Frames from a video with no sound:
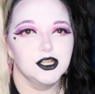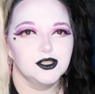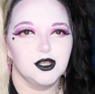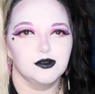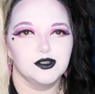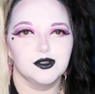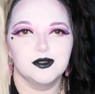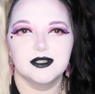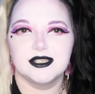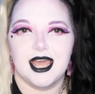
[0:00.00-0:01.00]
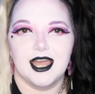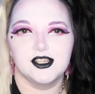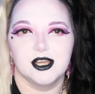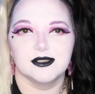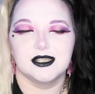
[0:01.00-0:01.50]
socials at
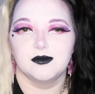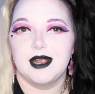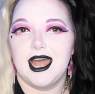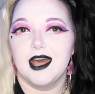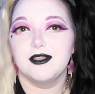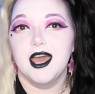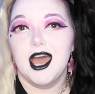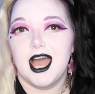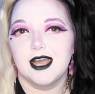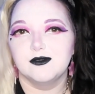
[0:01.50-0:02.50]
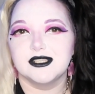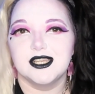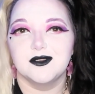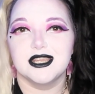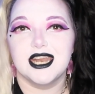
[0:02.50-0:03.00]
Chelsie Wrath. I will see
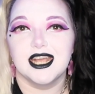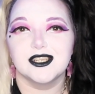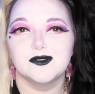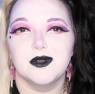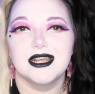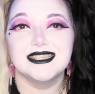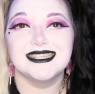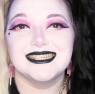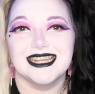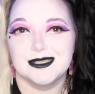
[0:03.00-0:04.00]
you in the next one. Stay